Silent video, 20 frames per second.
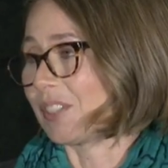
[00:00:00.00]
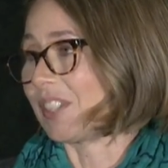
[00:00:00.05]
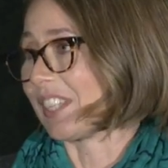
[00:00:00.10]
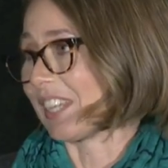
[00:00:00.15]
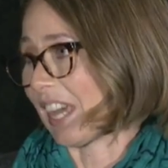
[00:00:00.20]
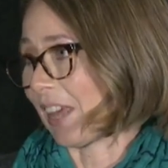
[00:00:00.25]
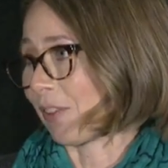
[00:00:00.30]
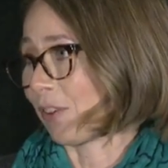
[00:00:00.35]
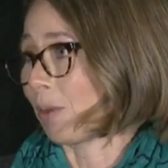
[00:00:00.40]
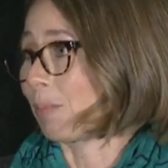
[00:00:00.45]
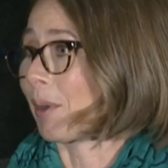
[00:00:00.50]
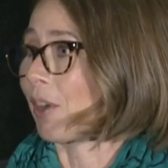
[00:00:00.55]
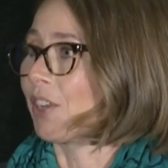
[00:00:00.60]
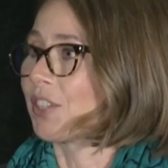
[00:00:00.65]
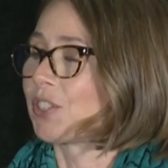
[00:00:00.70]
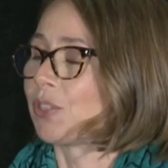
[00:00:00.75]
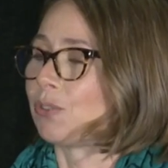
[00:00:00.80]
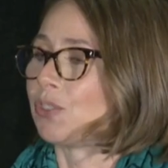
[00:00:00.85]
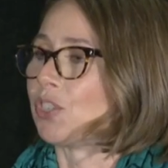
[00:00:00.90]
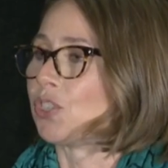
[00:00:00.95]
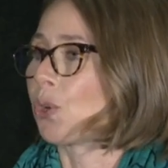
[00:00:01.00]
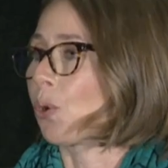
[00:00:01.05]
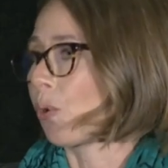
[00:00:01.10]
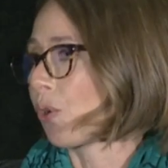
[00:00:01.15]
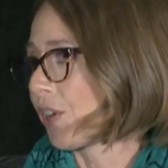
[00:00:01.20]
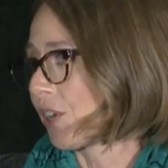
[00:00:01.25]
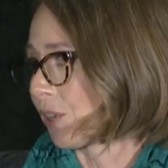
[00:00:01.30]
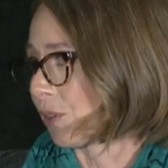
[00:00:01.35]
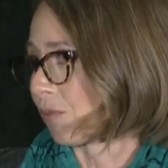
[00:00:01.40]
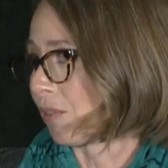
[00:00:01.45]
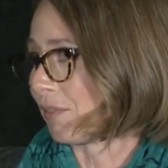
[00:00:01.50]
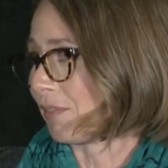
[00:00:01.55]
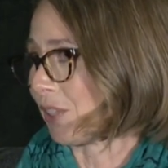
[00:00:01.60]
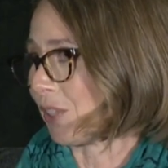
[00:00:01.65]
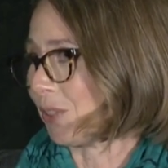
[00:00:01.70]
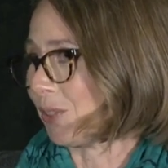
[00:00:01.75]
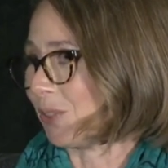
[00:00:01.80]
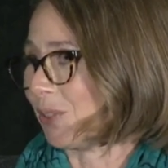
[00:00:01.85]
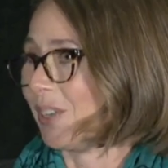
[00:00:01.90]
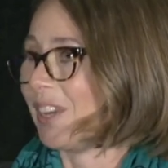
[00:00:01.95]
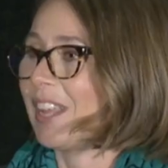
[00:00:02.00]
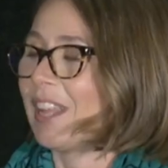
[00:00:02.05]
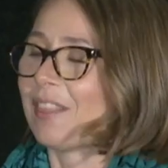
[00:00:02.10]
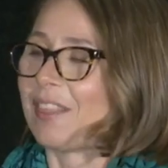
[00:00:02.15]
together, but also tutorial review,